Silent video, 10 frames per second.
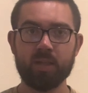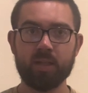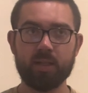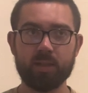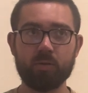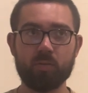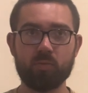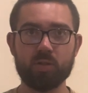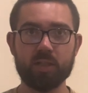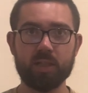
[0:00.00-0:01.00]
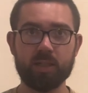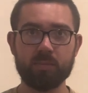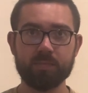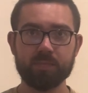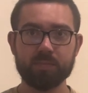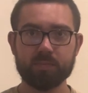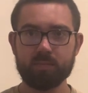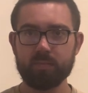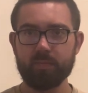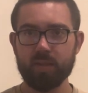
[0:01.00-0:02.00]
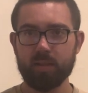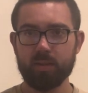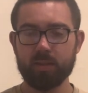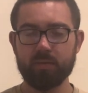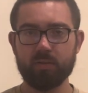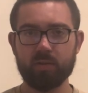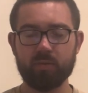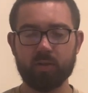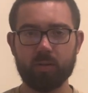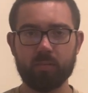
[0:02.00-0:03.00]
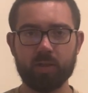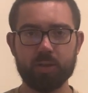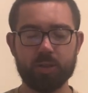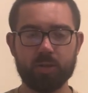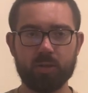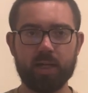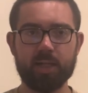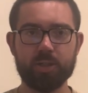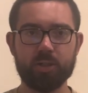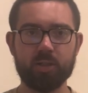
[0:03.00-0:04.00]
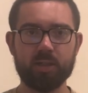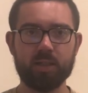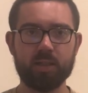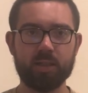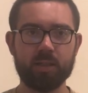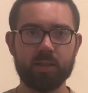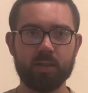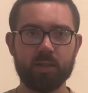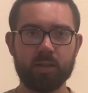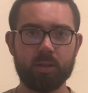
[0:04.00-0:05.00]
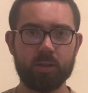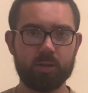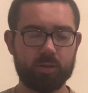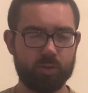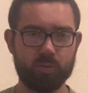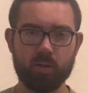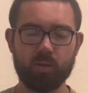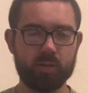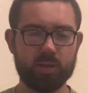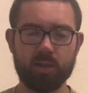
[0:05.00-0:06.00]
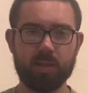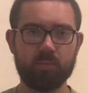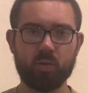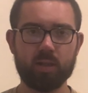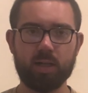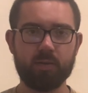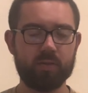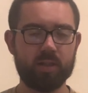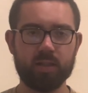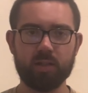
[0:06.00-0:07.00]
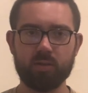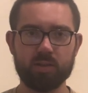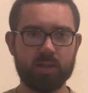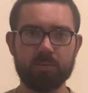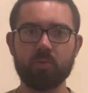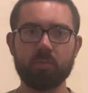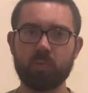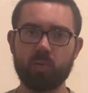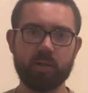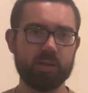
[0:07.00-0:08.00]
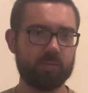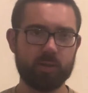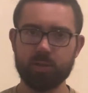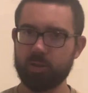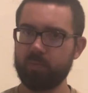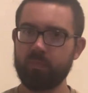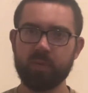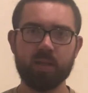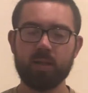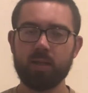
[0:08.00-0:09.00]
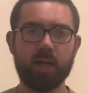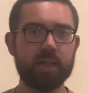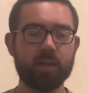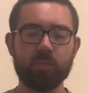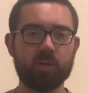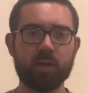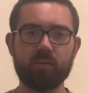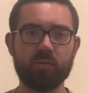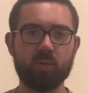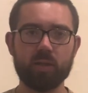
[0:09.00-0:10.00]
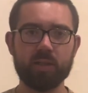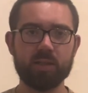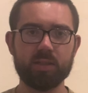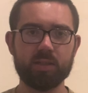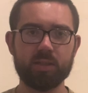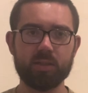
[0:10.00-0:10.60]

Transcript: I think what we're seeing different from this year to last year is I think Shedeur looks a lot more confident. He looks a lot more poised, which I give him credit for. He's